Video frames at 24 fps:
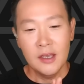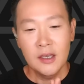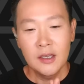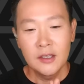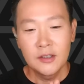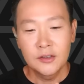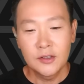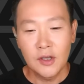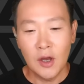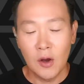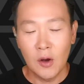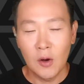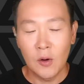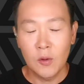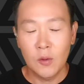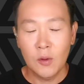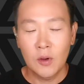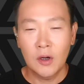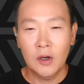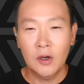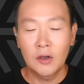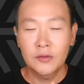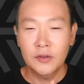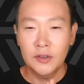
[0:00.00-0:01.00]
So
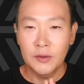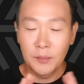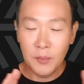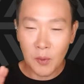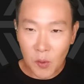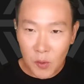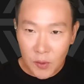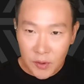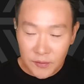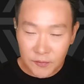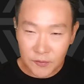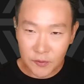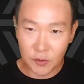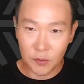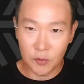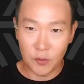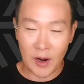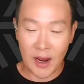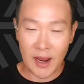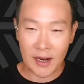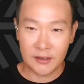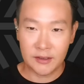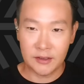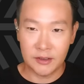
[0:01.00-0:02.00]
the board of
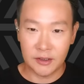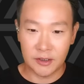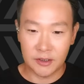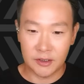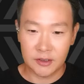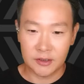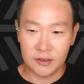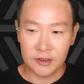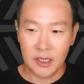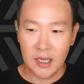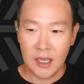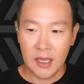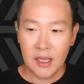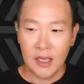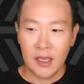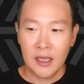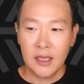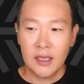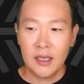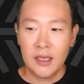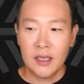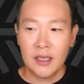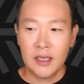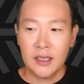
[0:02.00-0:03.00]
directors,
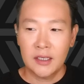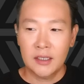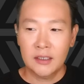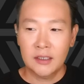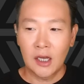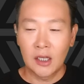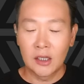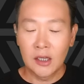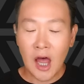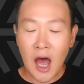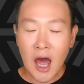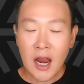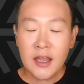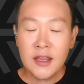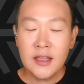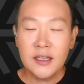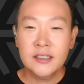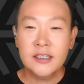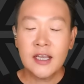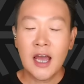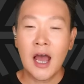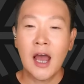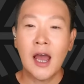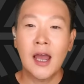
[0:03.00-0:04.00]
a lot of the
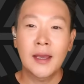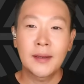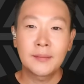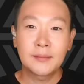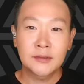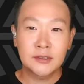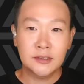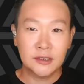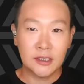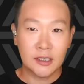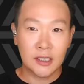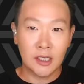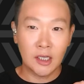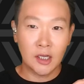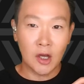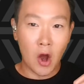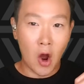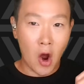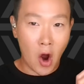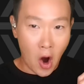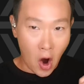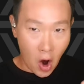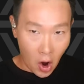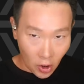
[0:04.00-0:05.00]
times,
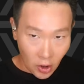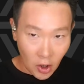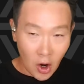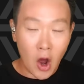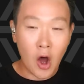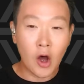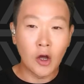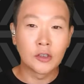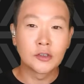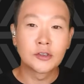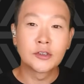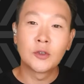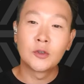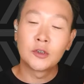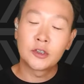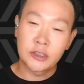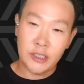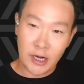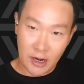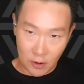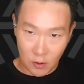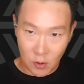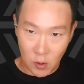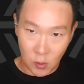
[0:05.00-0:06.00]
are also
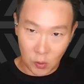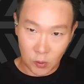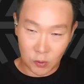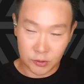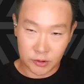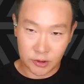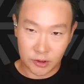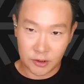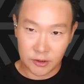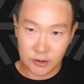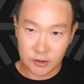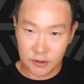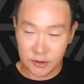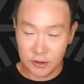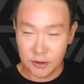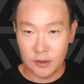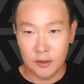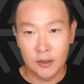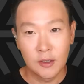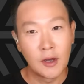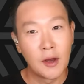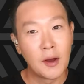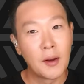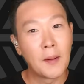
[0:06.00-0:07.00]
shareholders,
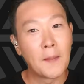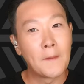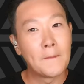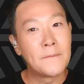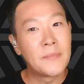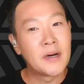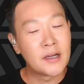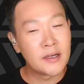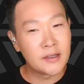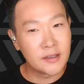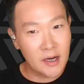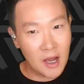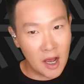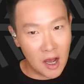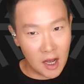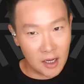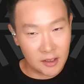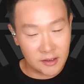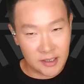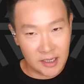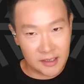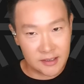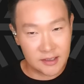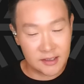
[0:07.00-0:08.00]
but
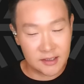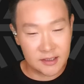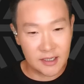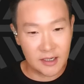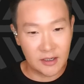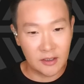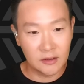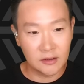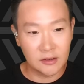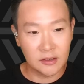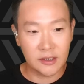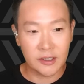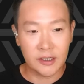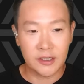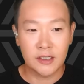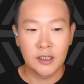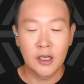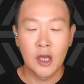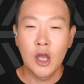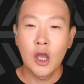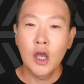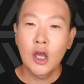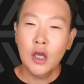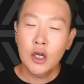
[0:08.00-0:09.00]
not necessarily.
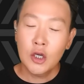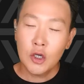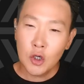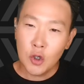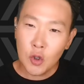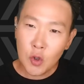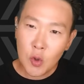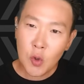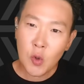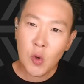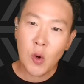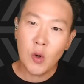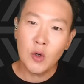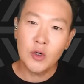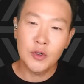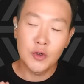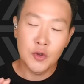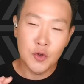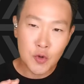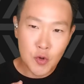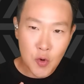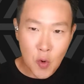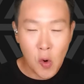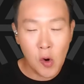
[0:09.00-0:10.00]
Who
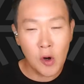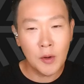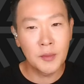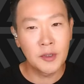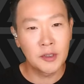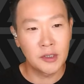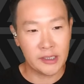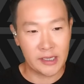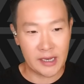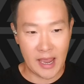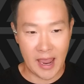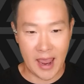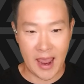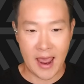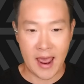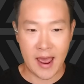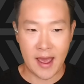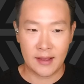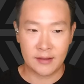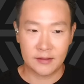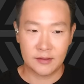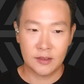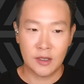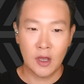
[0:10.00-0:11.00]
normally
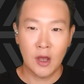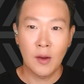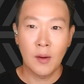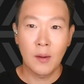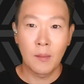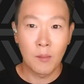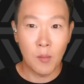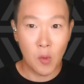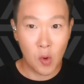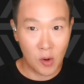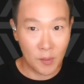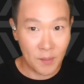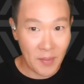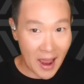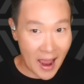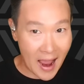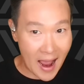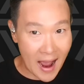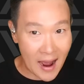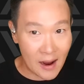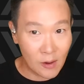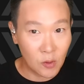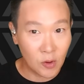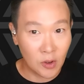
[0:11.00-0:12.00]
has more
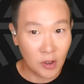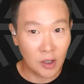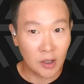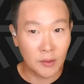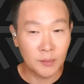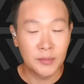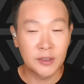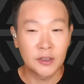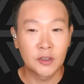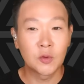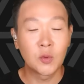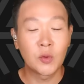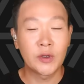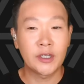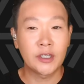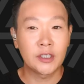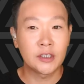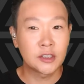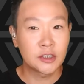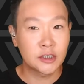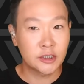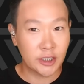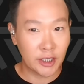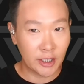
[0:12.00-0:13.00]
power between
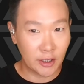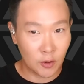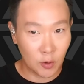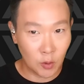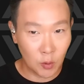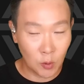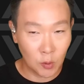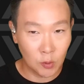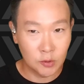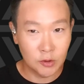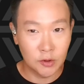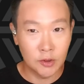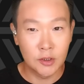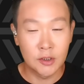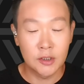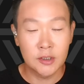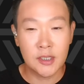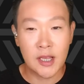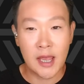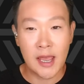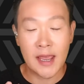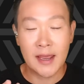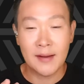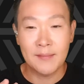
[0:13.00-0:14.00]
shareholders
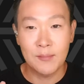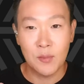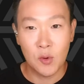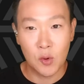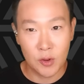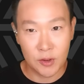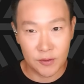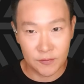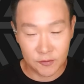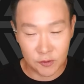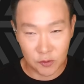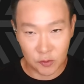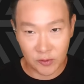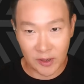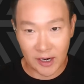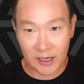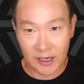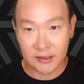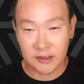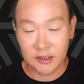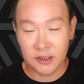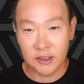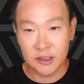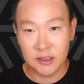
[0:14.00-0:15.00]
and board of
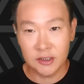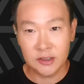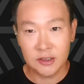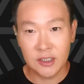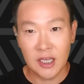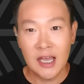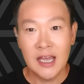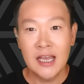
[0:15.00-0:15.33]
directors?